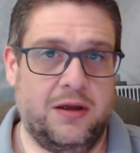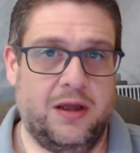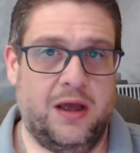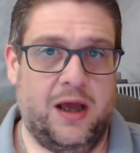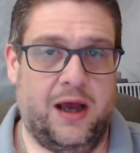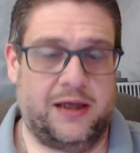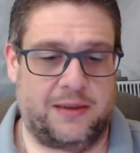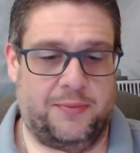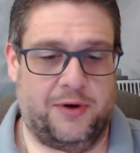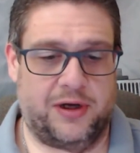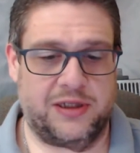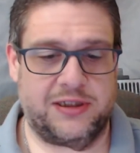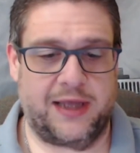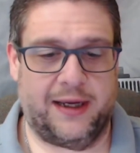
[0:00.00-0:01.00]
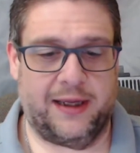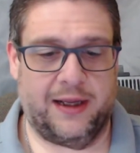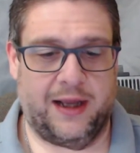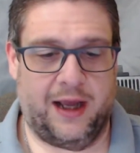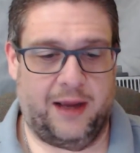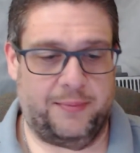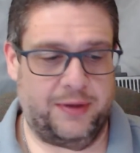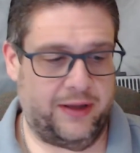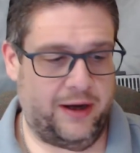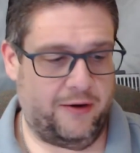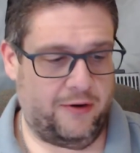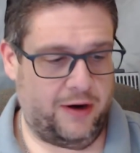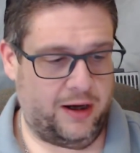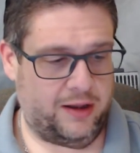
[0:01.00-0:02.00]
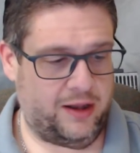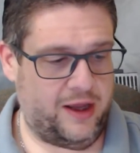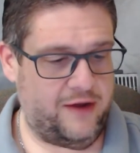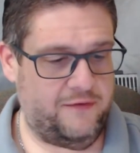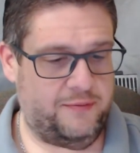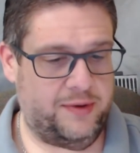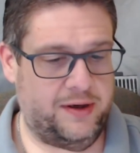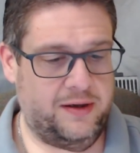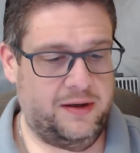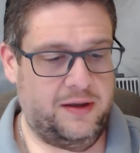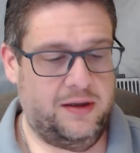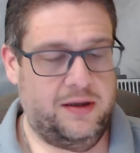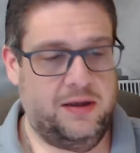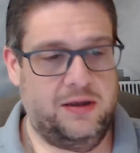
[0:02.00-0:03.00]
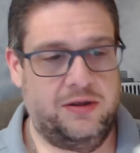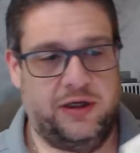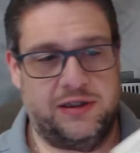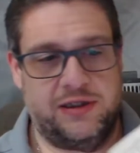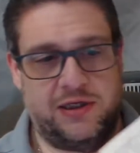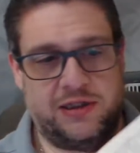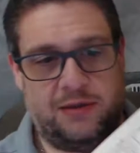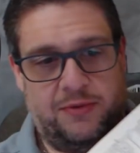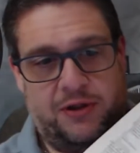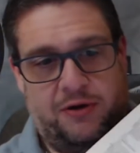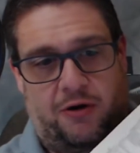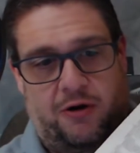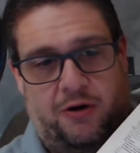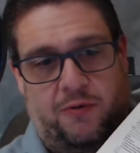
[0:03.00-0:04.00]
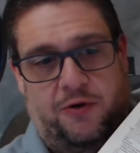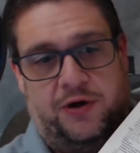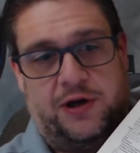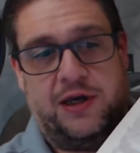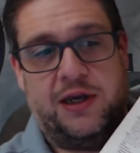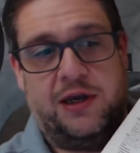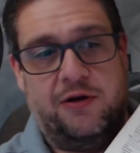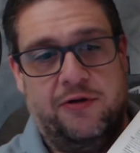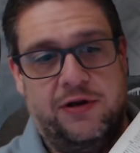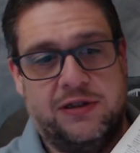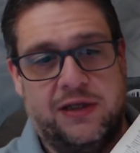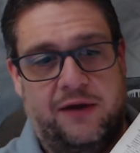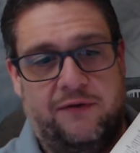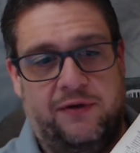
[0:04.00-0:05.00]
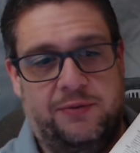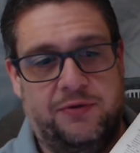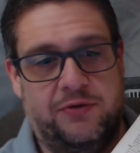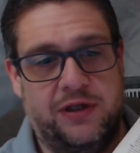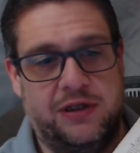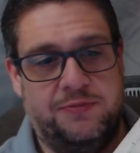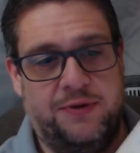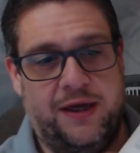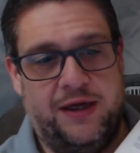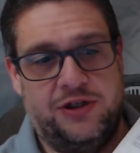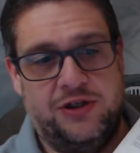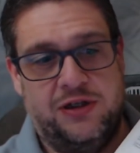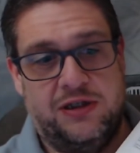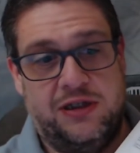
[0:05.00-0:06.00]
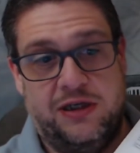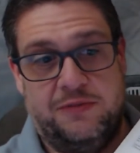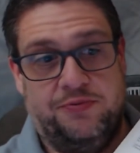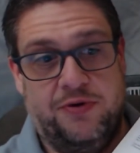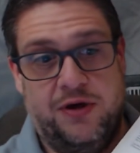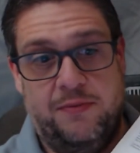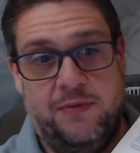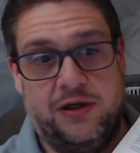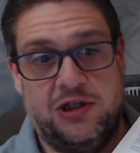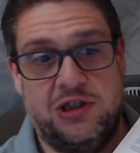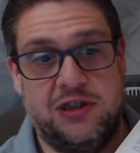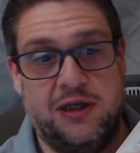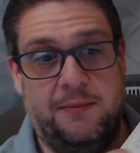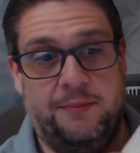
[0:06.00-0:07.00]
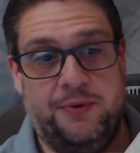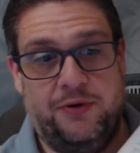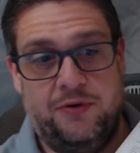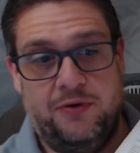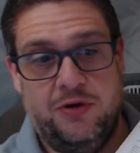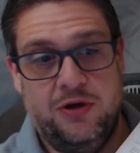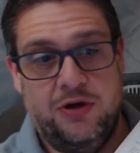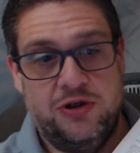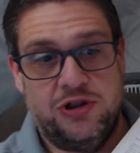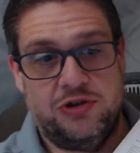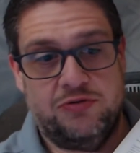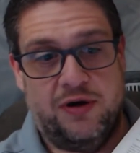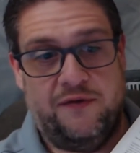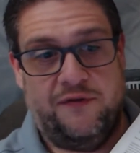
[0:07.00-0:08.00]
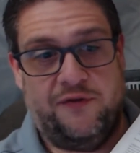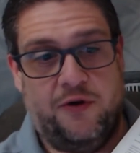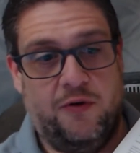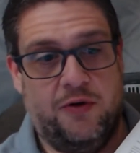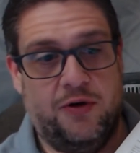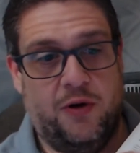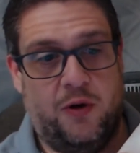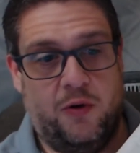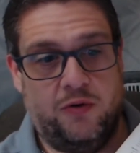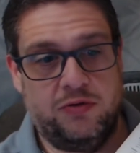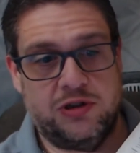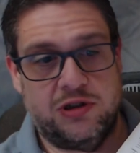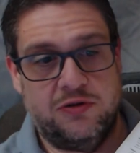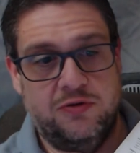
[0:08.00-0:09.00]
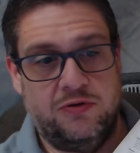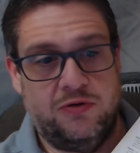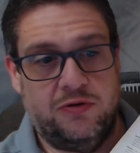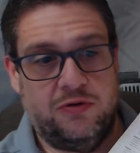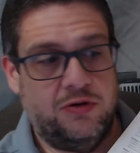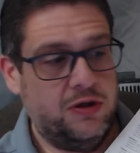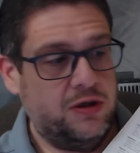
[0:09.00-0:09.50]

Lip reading: as I bought a second copy later on in life. But you can see some of the artwork in here as I flip through these pages. See, it's pretty much simple, straightforward, old school,